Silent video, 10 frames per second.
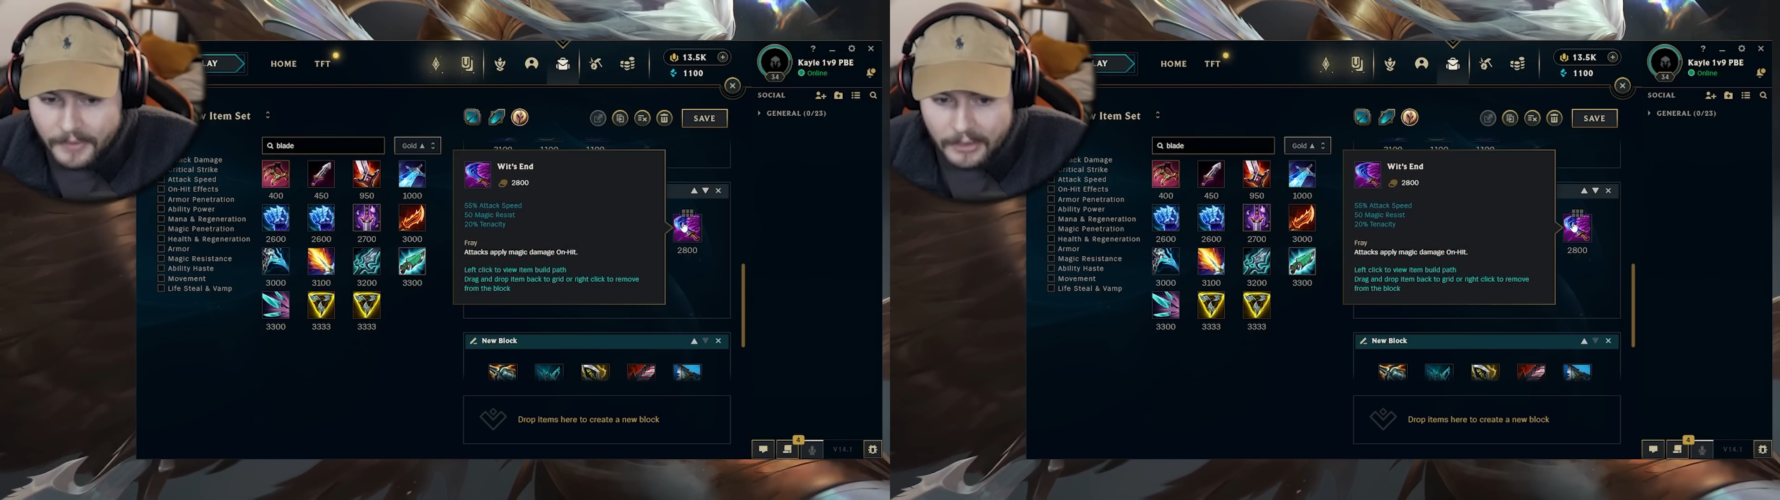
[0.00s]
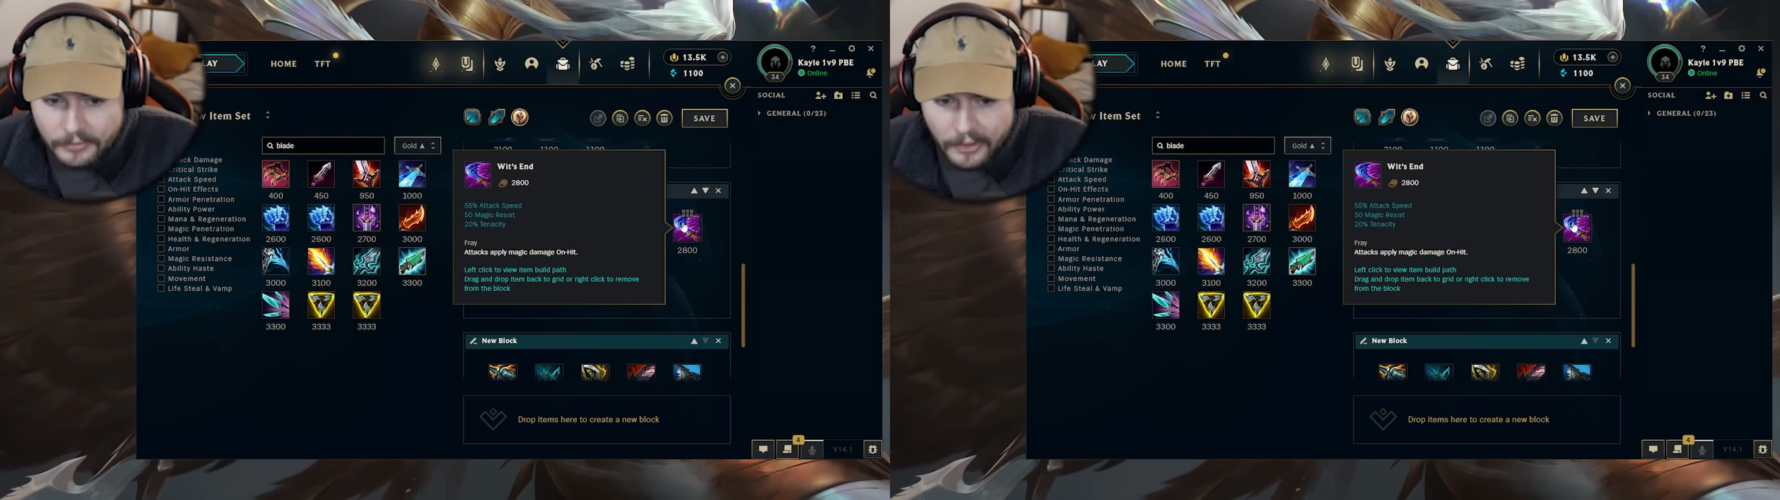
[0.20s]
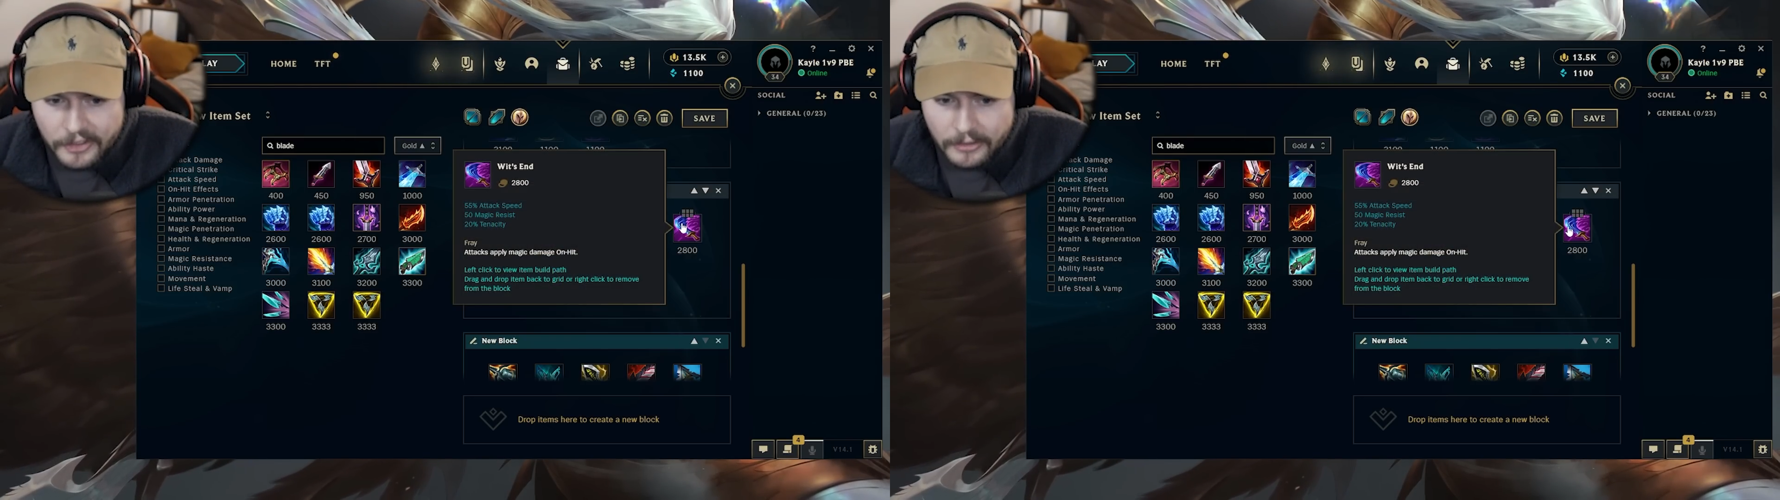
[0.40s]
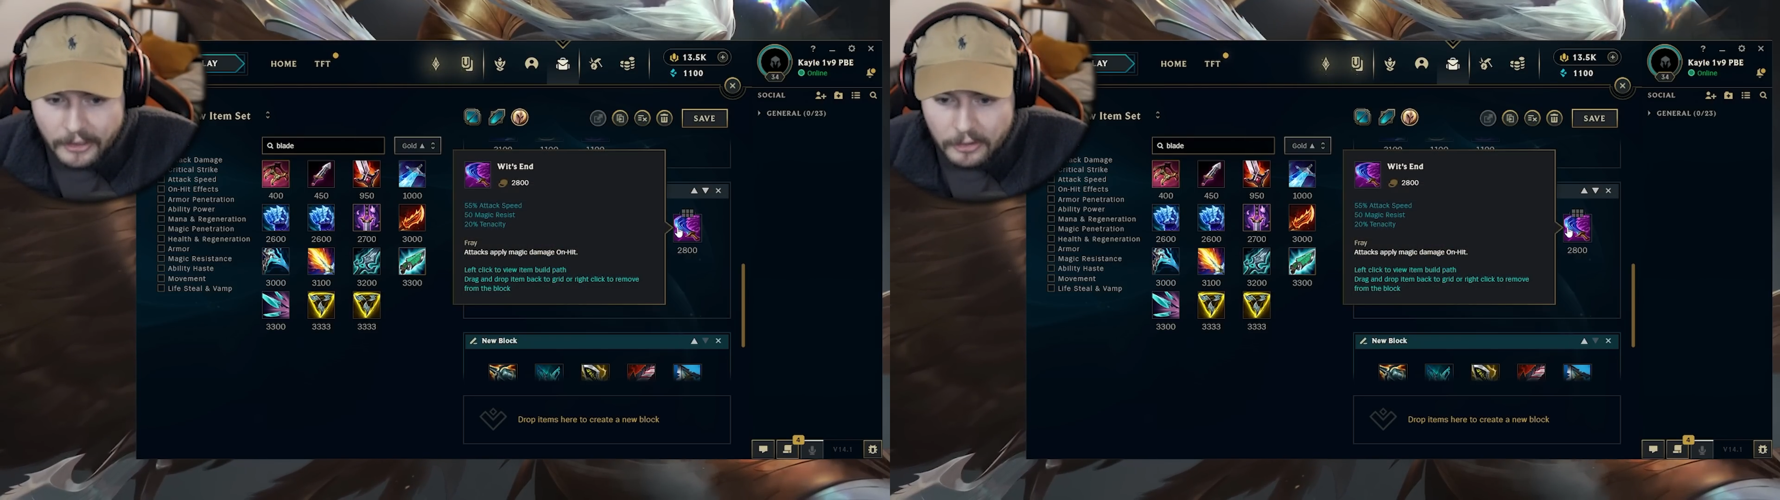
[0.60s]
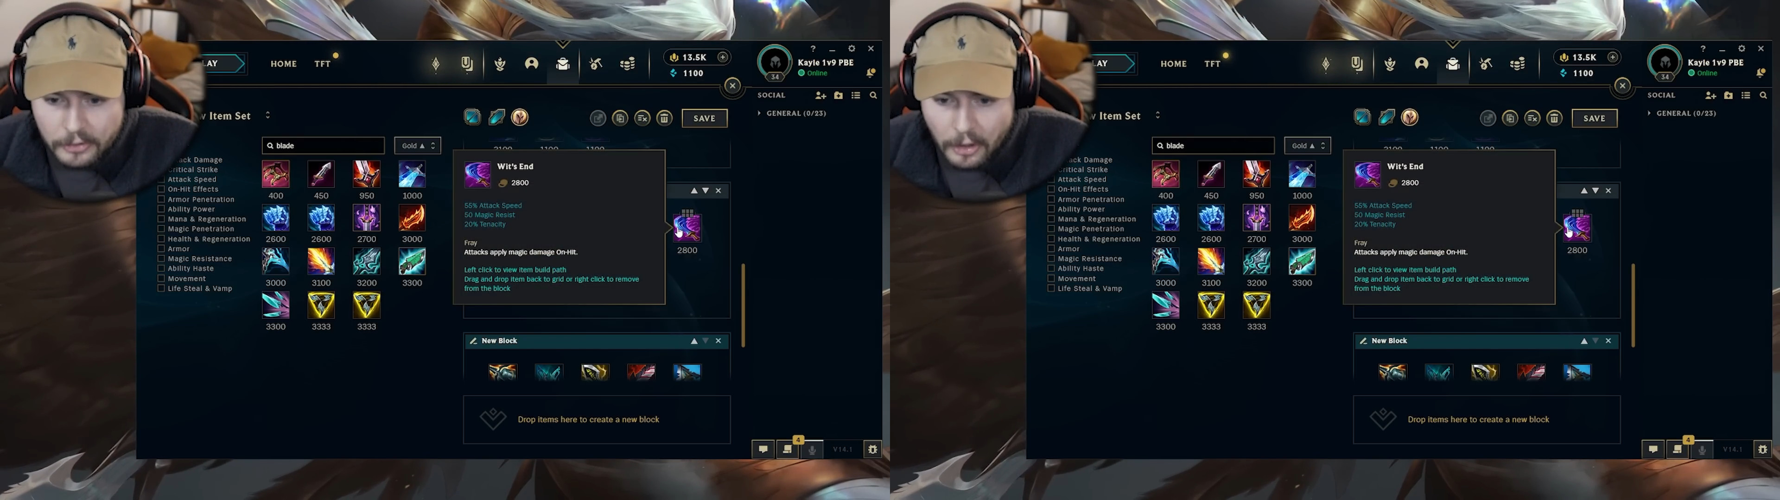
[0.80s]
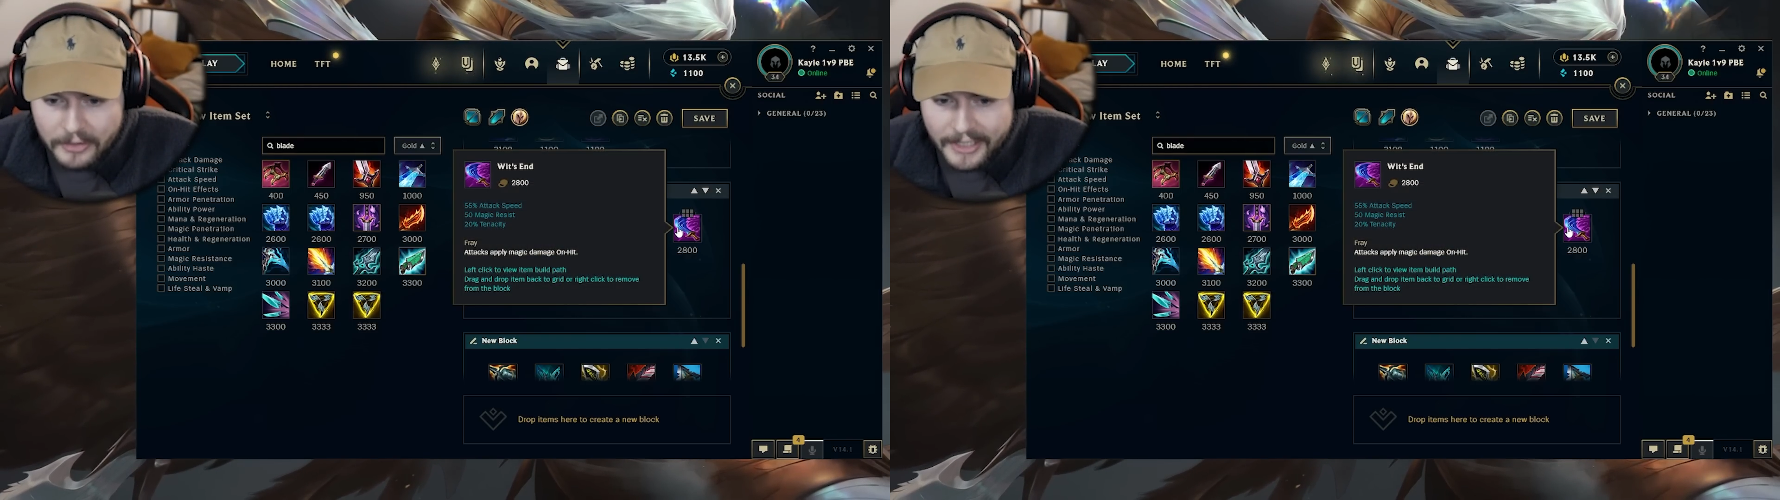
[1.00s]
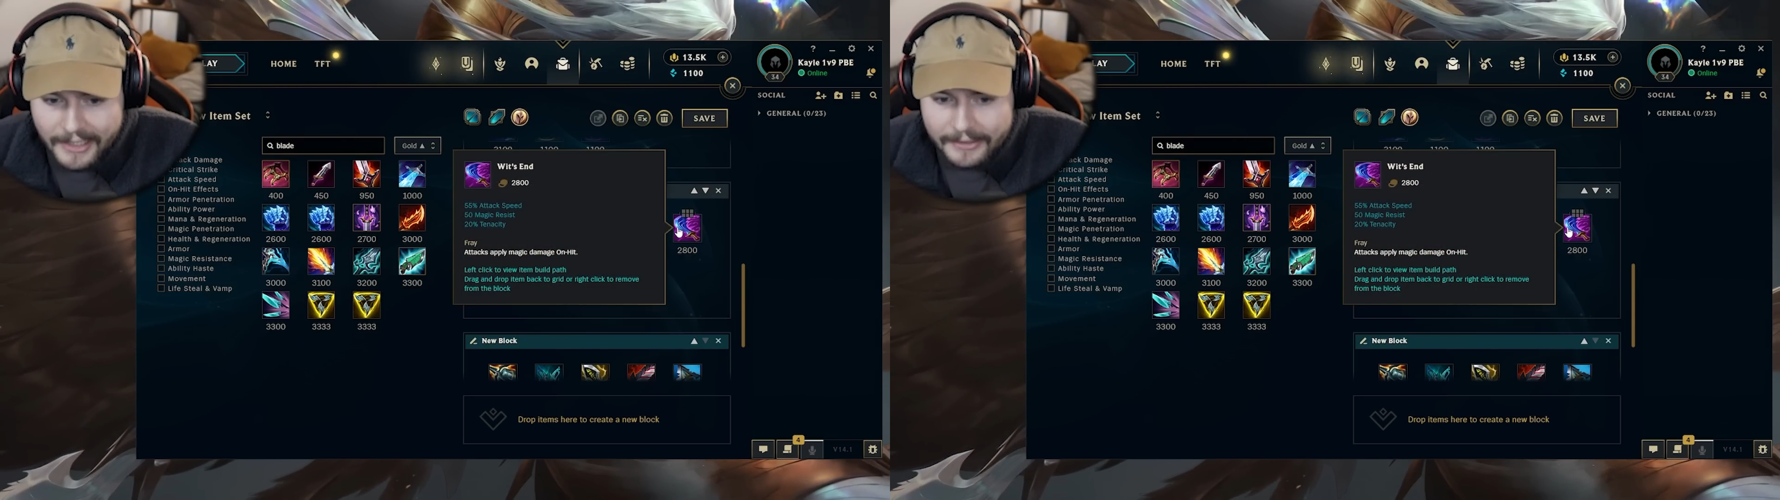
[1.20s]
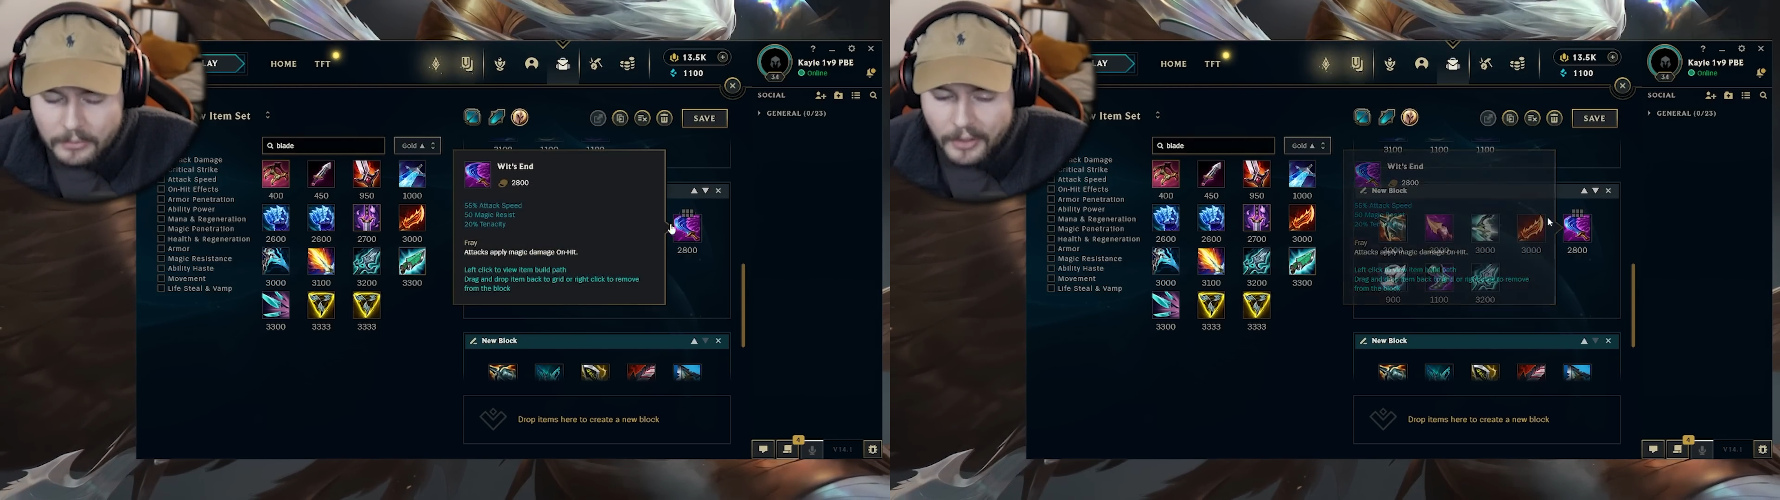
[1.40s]
Unfortunately, you don't get
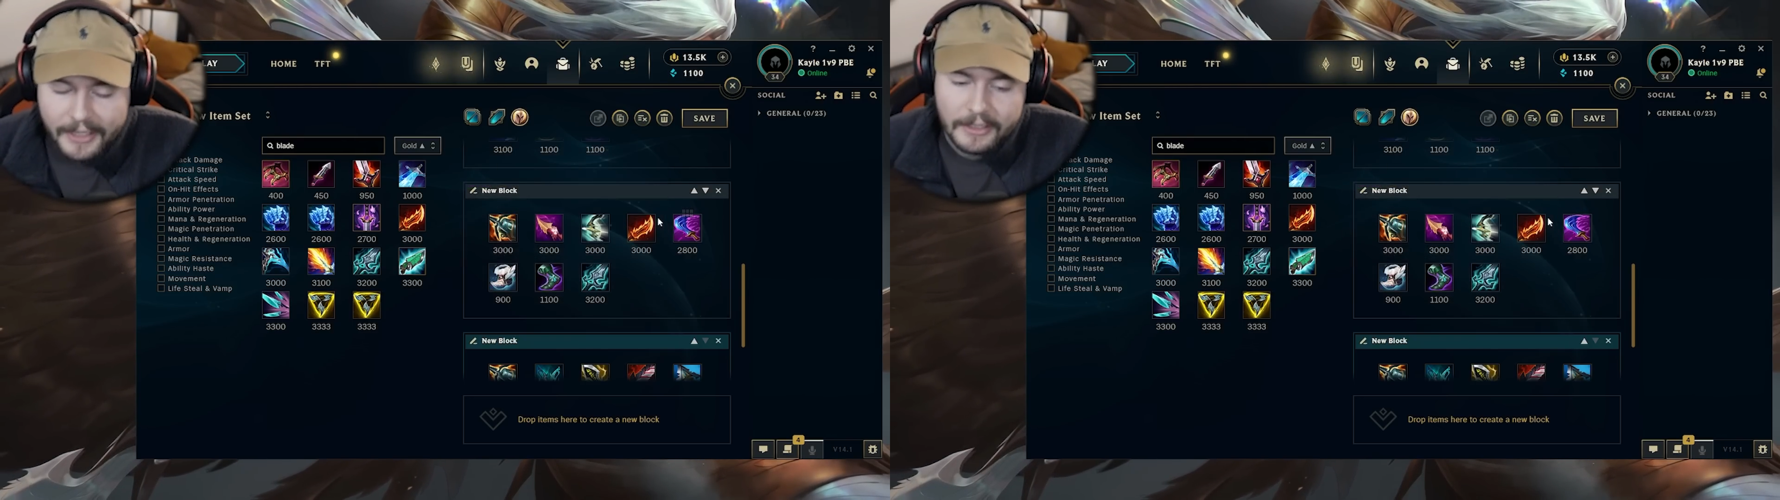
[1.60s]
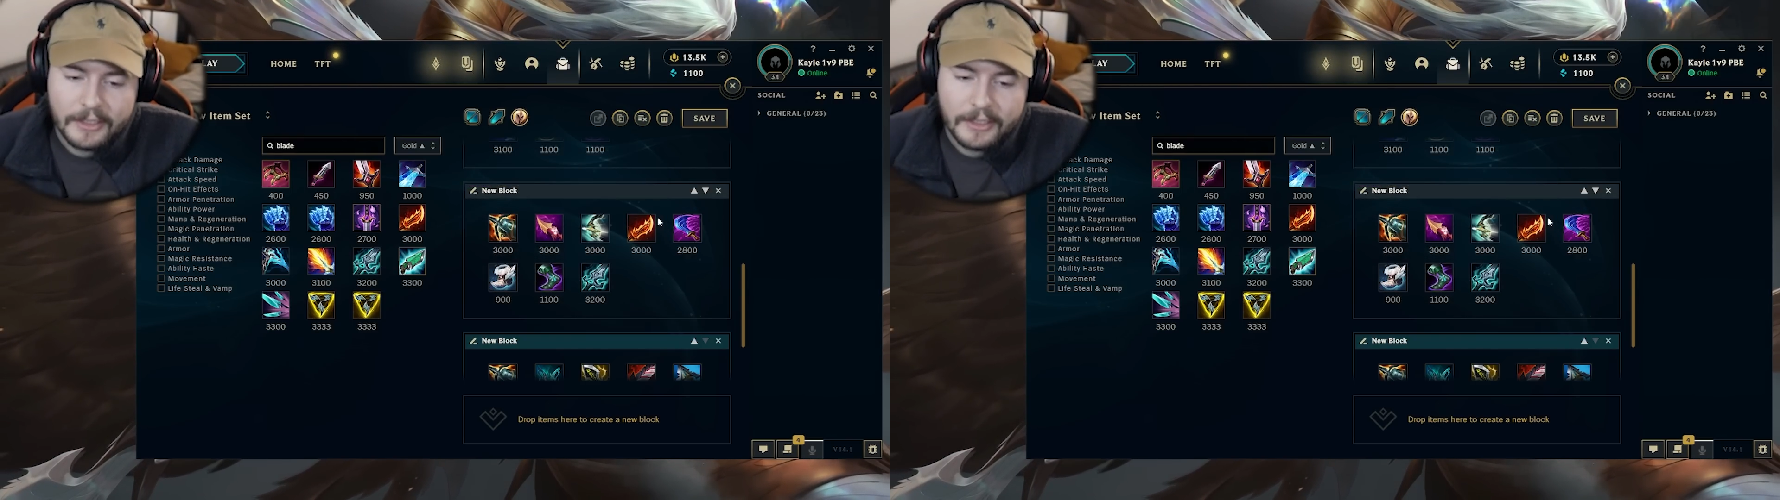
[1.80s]
any more AD.